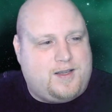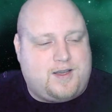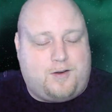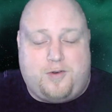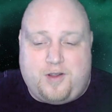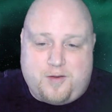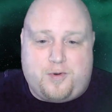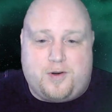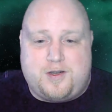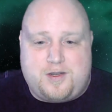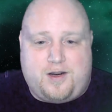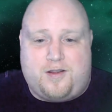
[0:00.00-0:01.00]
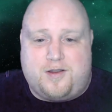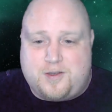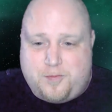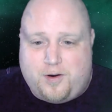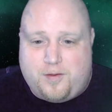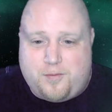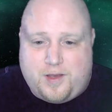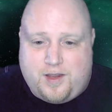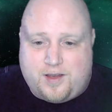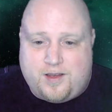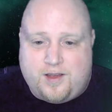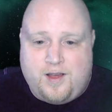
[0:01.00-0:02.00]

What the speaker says: I really appreciate all the support I'm getting.